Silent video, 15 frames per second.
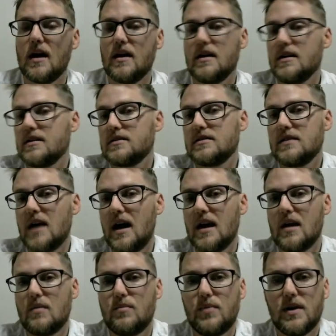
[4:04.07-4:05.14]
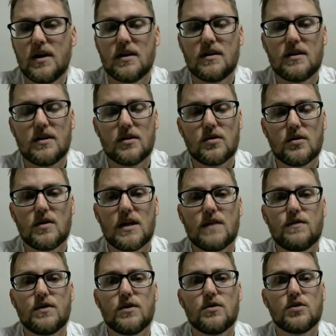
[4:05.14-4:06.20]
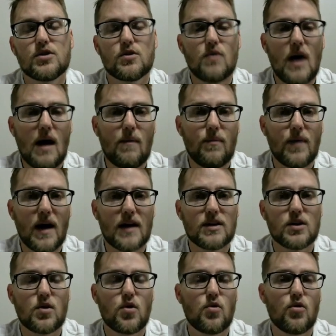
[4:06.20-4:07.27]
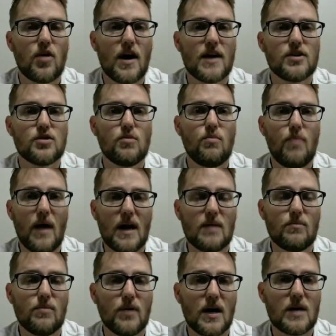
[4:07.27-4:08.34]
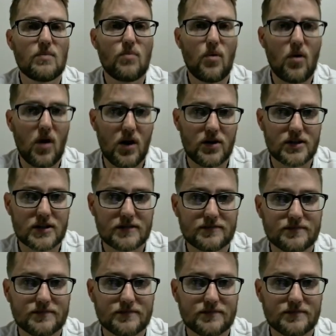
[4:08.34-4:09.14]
is not a big a deal if you scrap that to create your Baneblade parts.